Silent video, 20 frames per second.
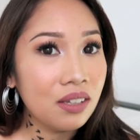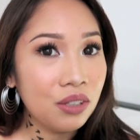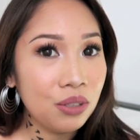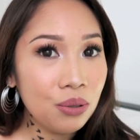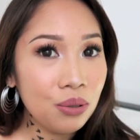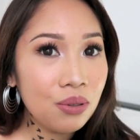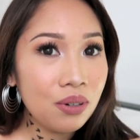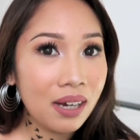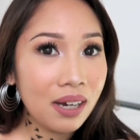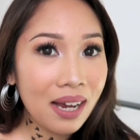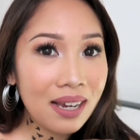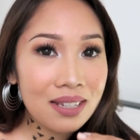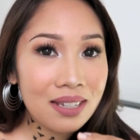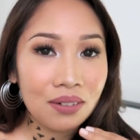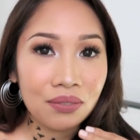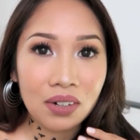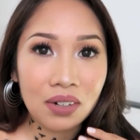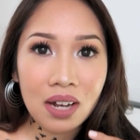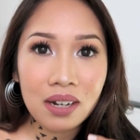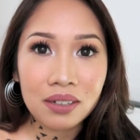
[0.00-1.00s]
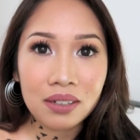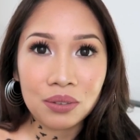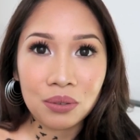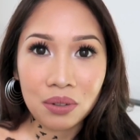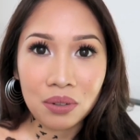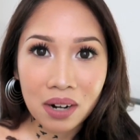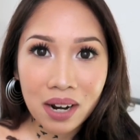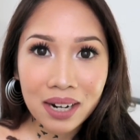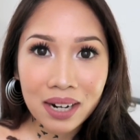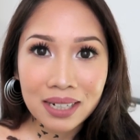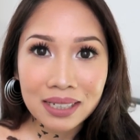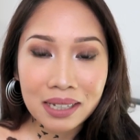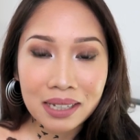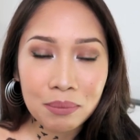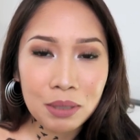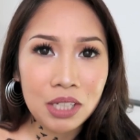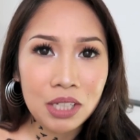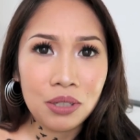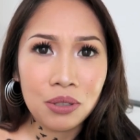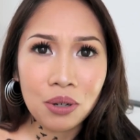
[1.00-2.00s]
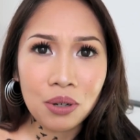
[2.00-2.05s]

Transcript: you guys have got it right. I mean,